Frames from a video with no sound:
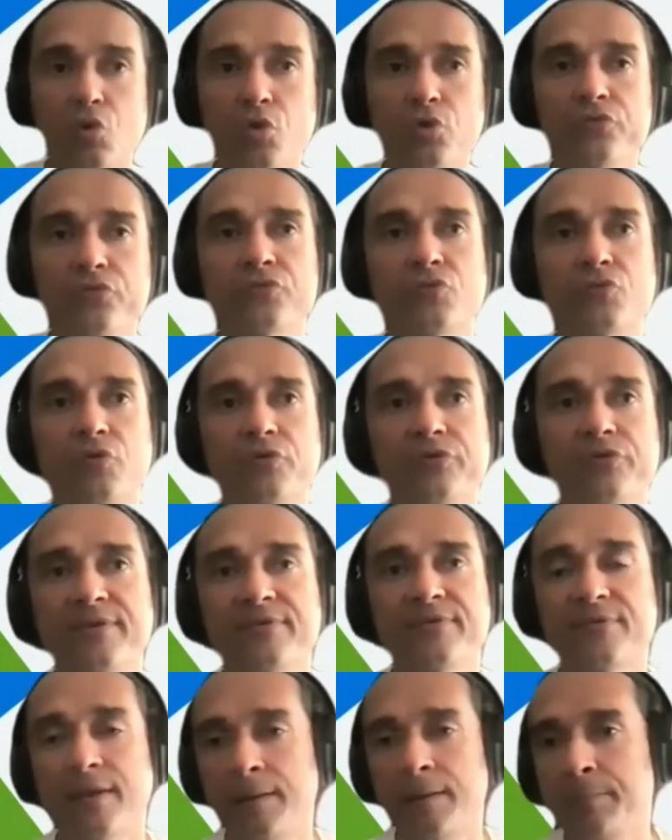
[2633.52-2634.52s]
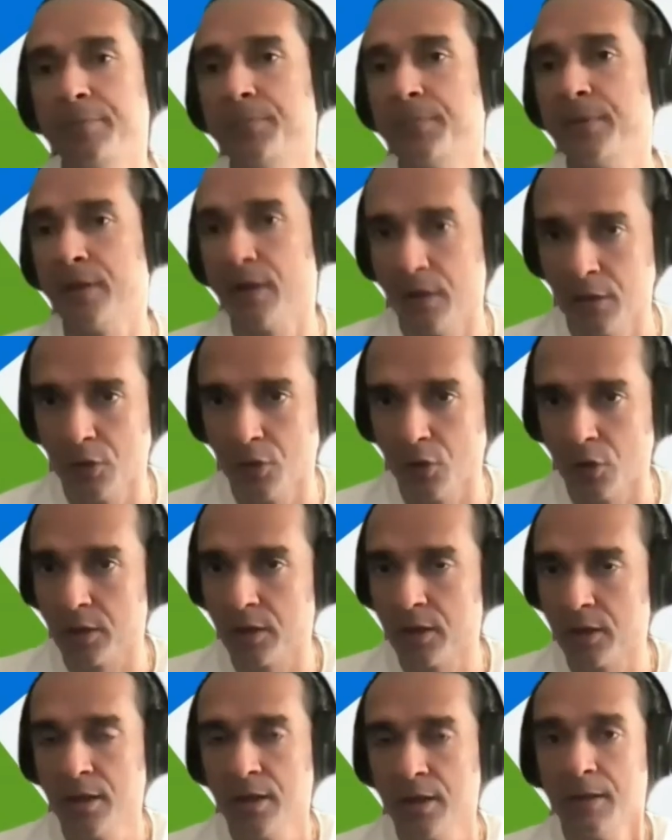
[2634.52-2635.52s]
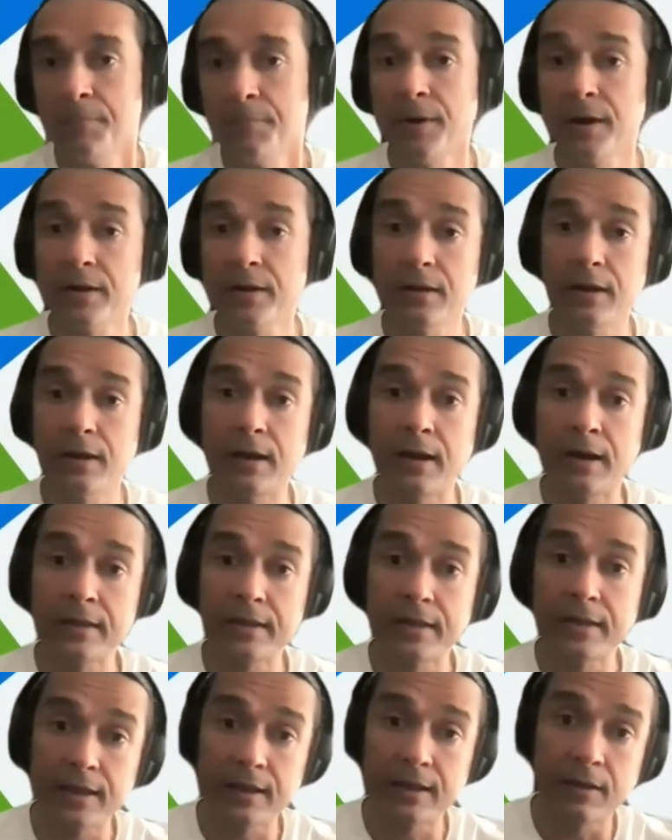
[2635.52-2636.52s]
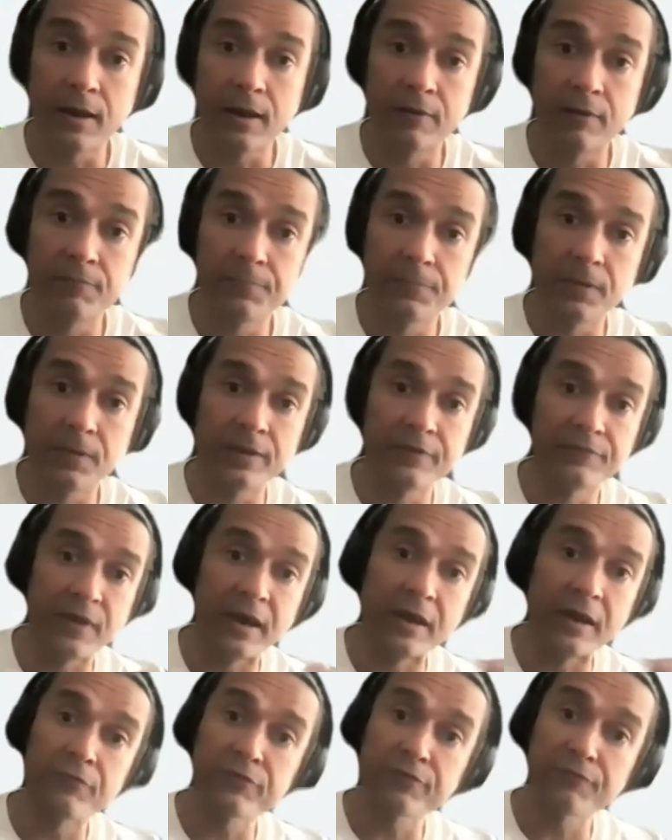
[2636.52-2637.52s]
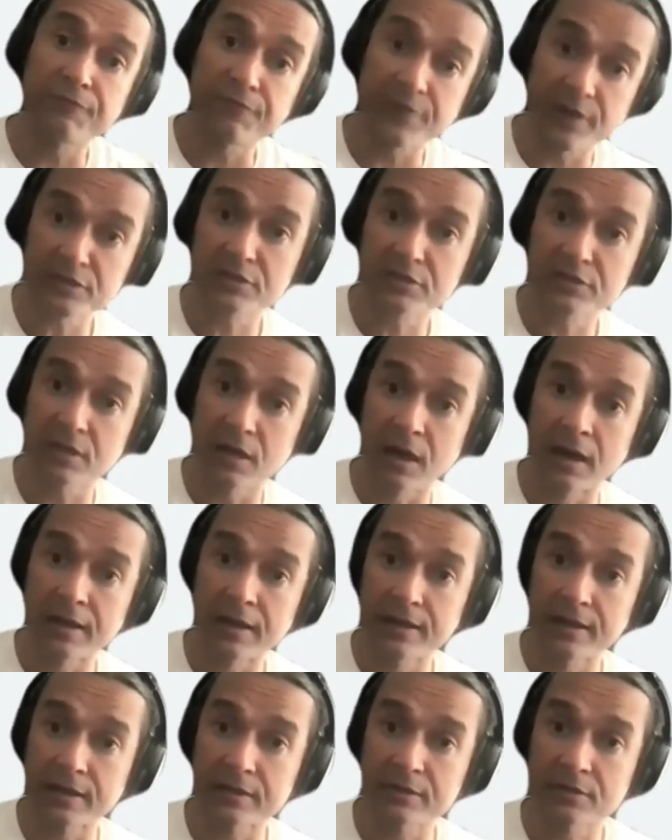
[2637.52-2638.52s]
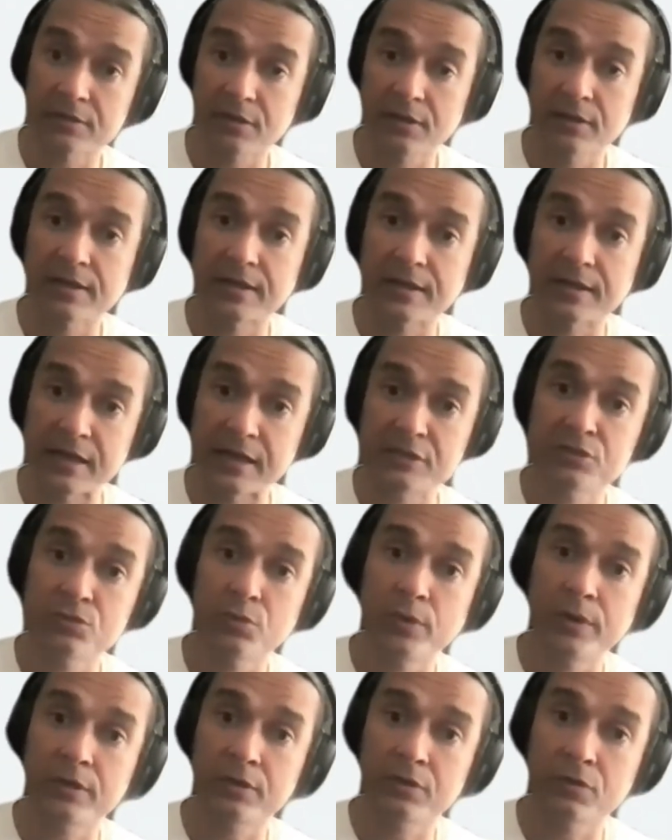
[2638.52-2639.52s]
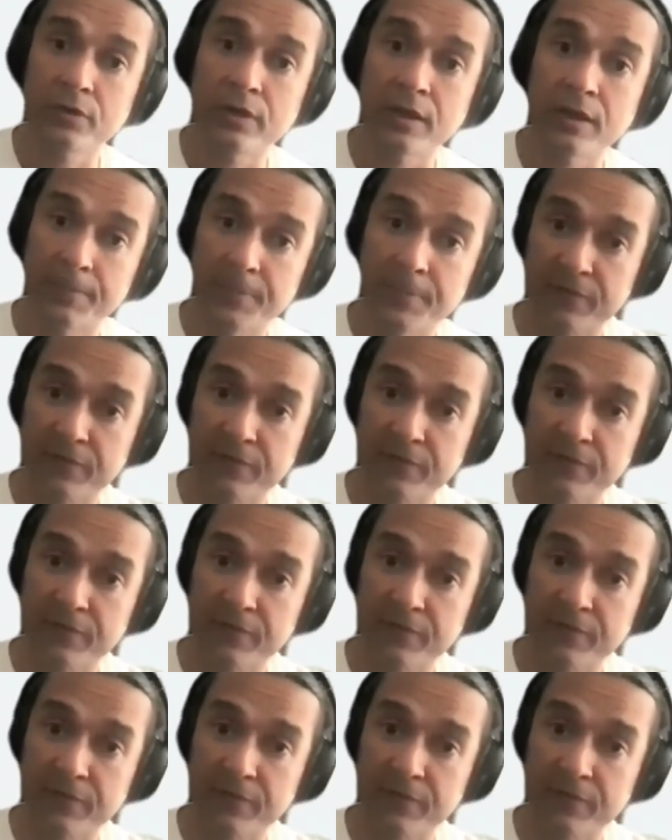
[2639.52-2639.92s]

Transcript: those courses helped me a lot but mm. again uh, if i was a fresh architectural graduate today